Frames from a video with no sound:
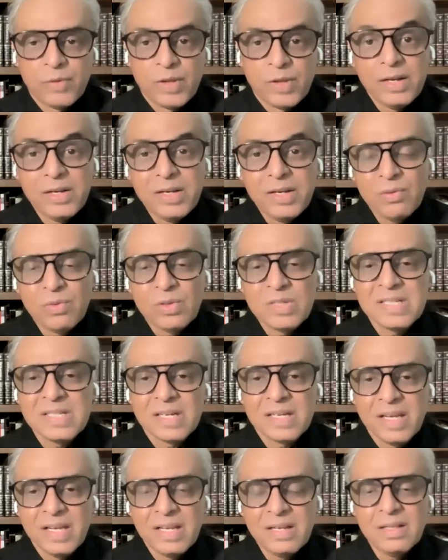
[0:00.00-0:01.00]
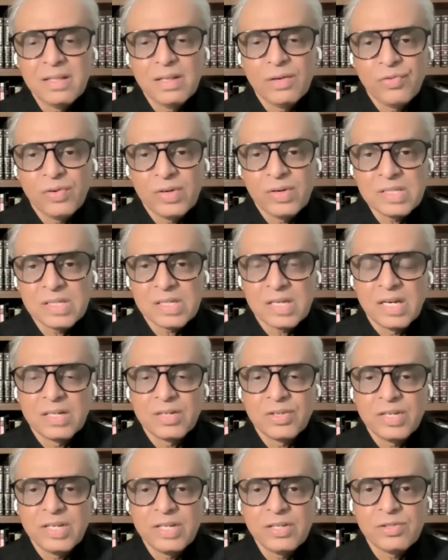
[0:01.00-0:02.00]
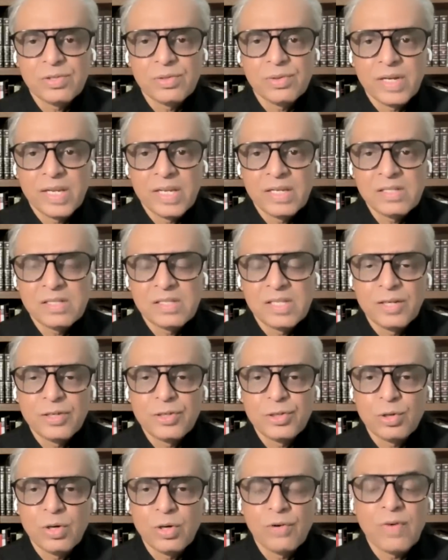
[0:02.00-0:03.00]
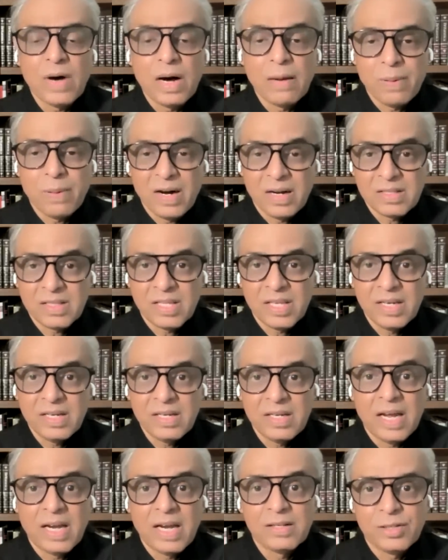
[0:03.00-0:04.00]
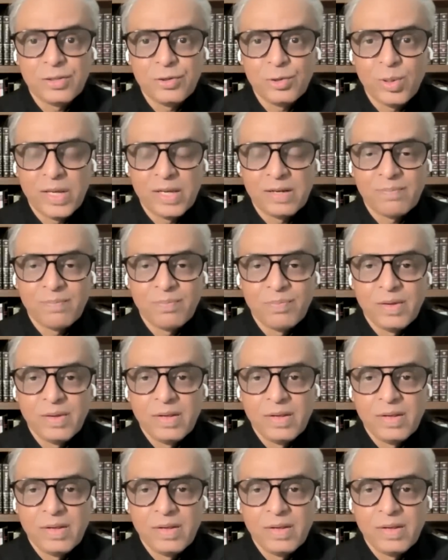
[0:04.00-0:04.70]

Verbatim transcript: India was, again, the first country to raise the issue of apartheid at the UN.